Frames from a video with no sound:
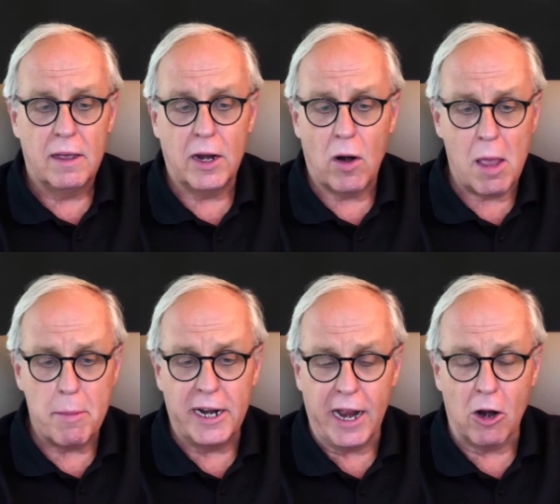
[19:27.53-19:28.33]
Here I
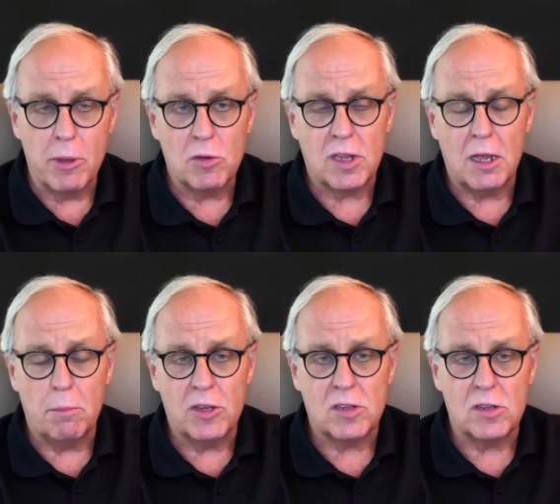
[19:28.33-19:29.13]
am in an air
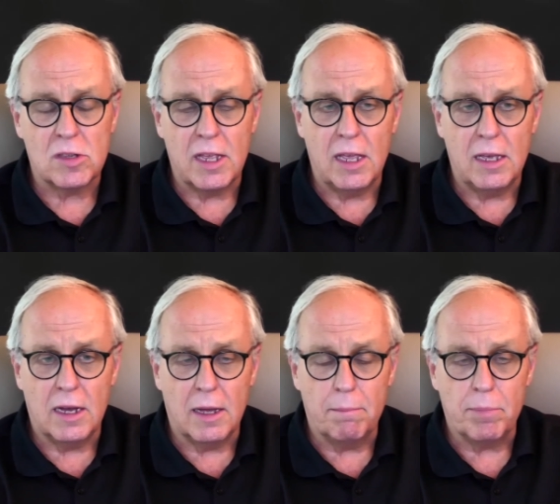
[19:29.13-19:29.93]
museum. This is the
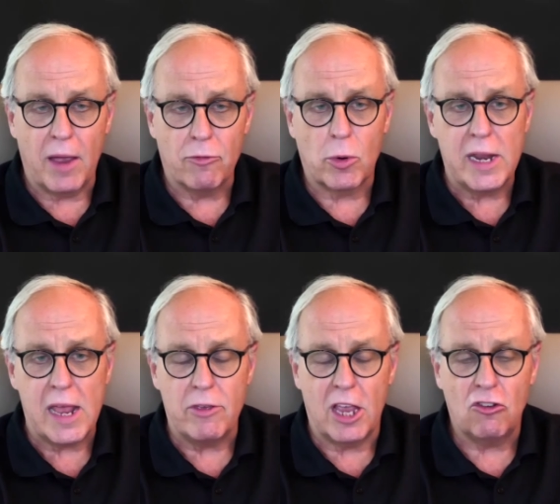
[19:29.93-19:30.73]
Evergreen
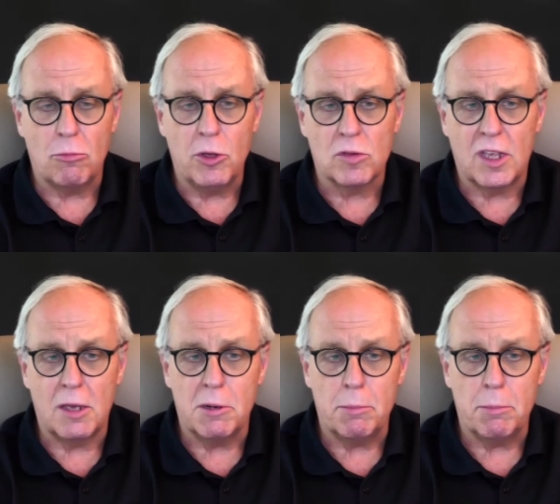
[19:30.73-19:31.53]
Aviation
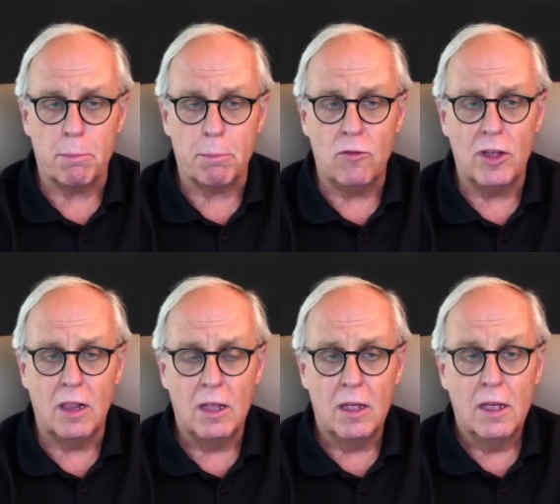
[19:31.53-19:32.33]
Museum in
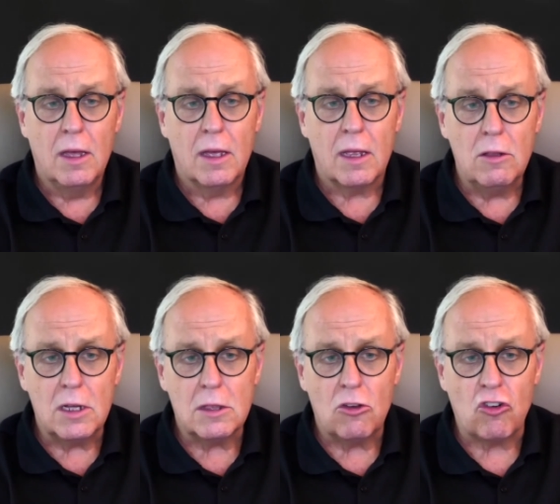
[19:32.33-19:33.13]
McMinnville. And
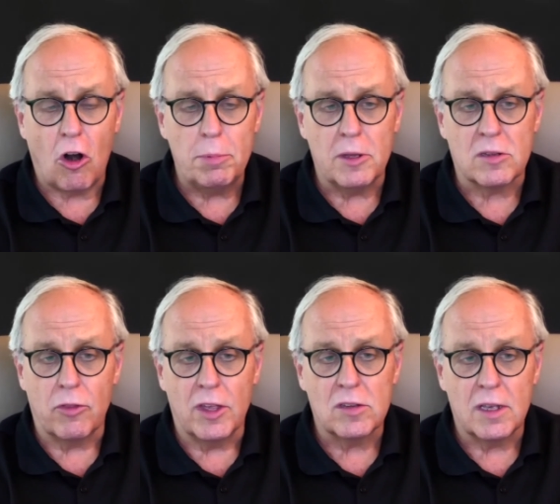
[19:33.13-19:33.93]
look at the sharpness
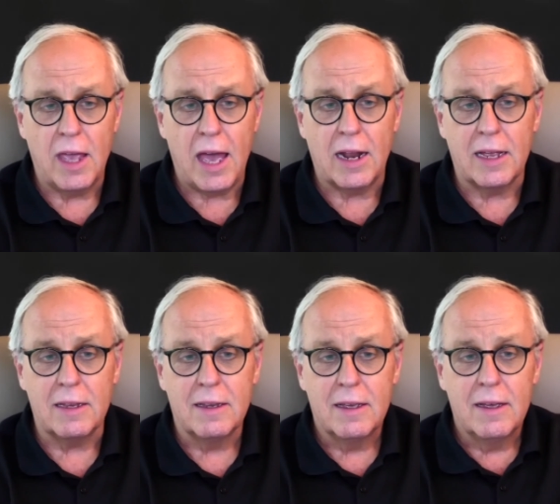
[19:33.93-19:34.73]
of this. Again, I
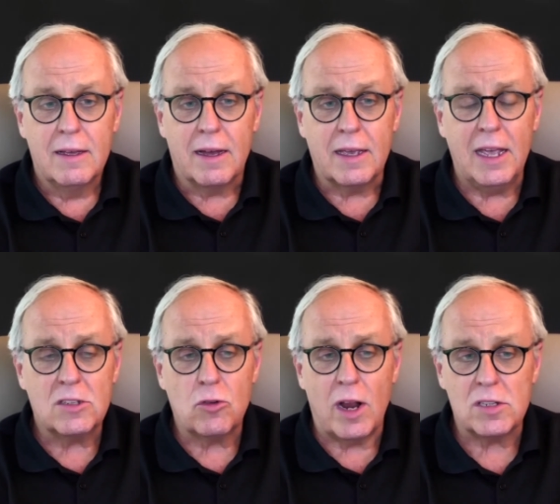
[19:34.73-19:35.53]

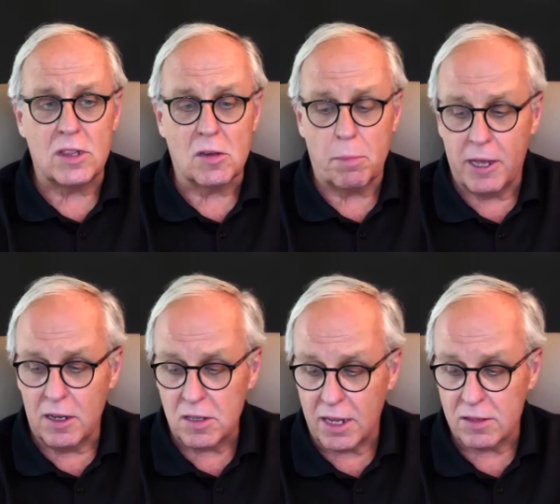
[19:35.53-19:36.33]
can't stress this
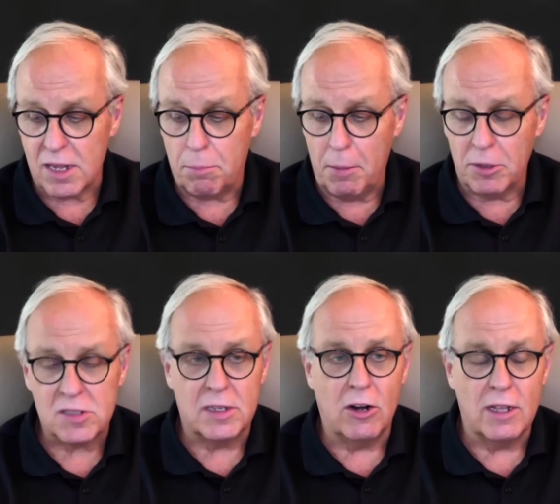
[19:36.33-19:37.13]
because, like I said, people
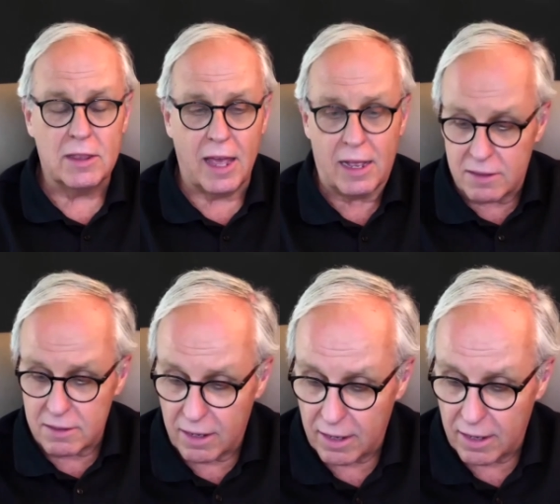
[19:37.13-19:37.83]
sneer at that.